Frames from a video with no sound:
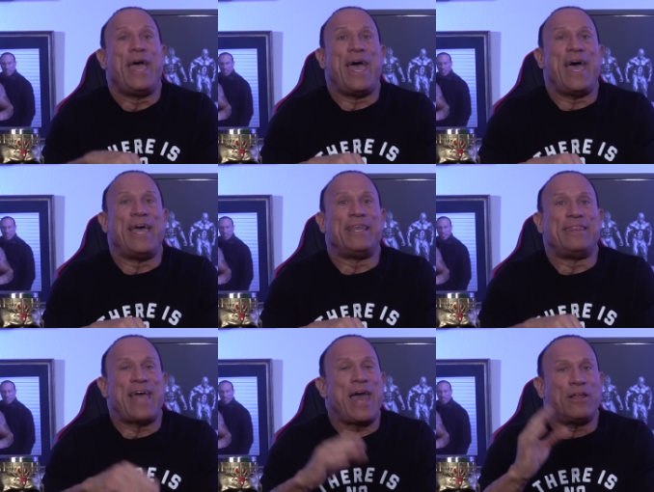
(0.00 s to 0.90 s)

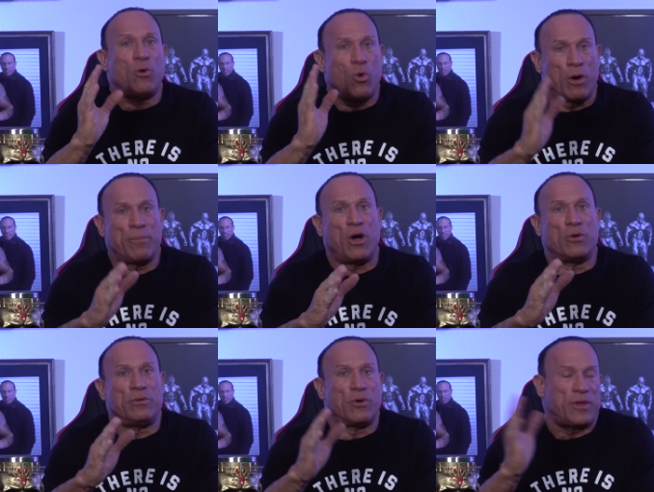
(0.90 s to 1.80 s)
And that
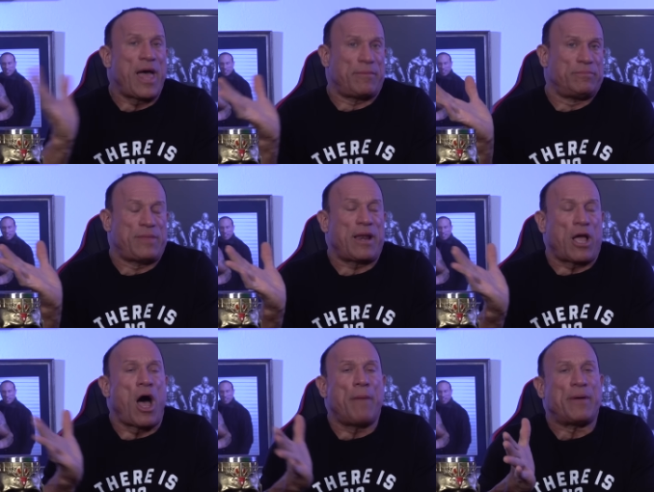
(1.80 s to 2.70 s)
hormone, or that, that
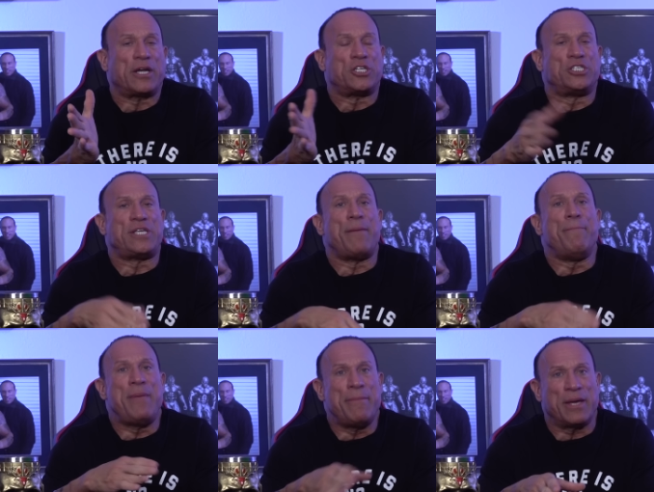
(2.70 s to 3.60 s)
compound, I should say,
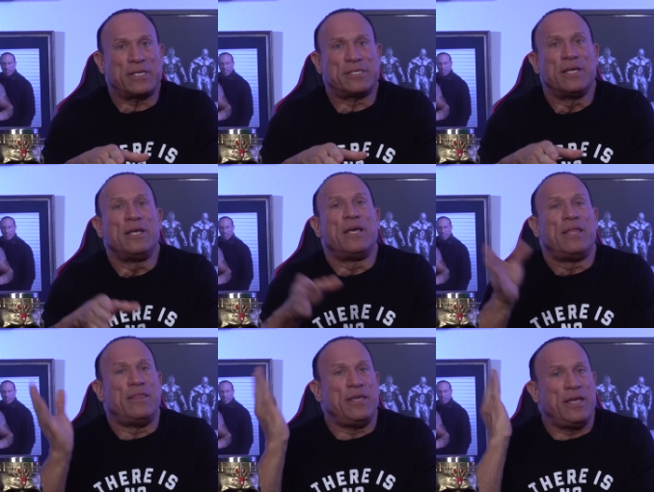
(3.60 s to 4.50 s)
mimics
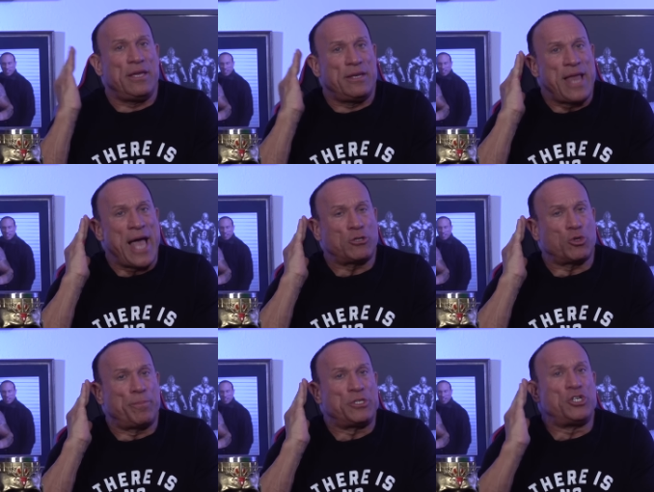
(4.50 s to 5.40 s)
the
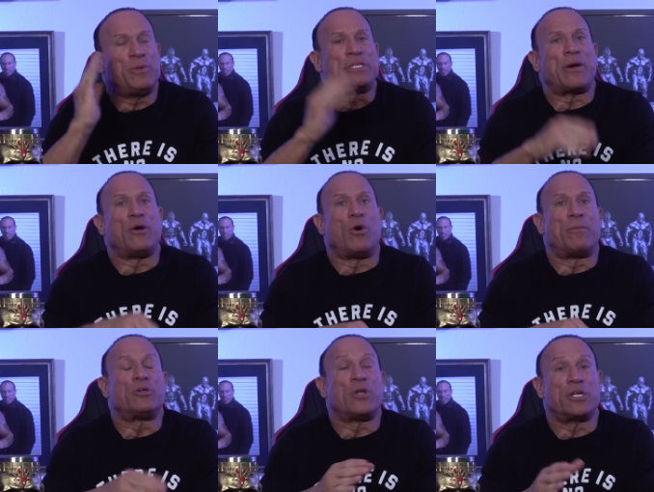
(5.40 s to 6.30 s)
natural pituitary
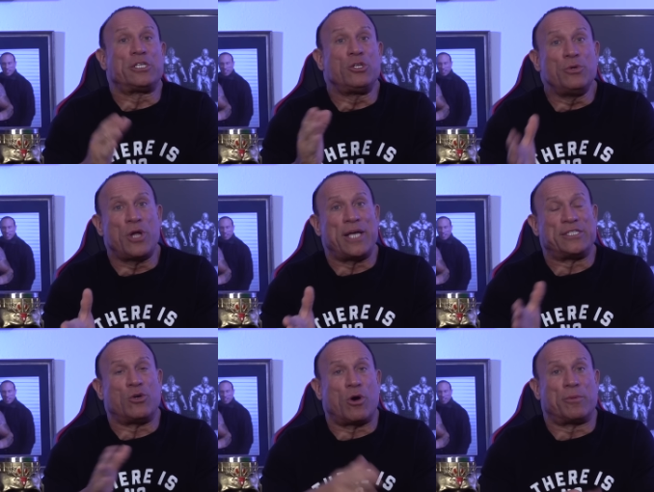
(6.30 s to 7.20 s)
hormone known as
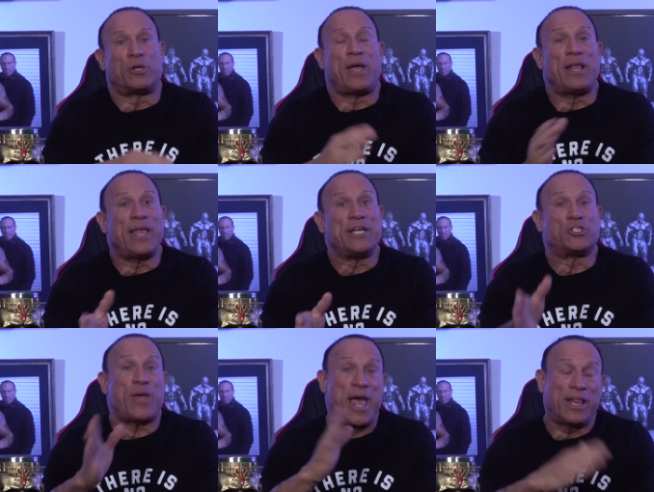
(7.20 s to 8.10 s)
luteinizing hormone, or LH.
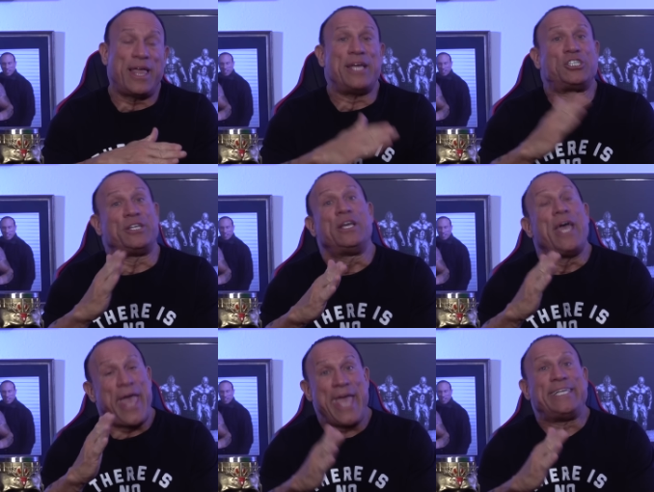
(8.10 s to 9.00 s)
So LH and
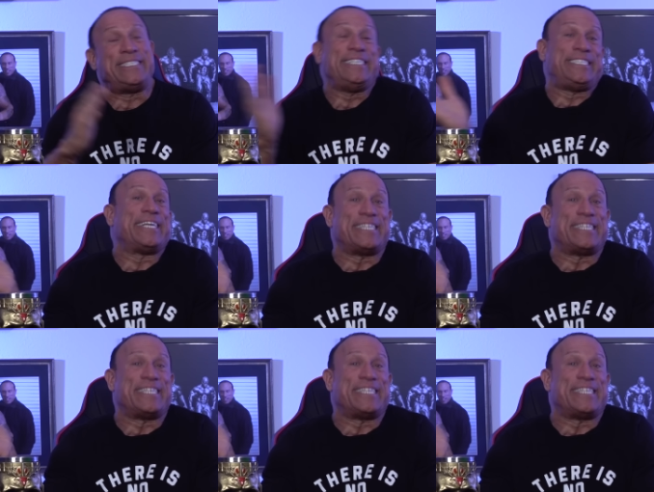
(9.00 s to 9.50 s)
HCG are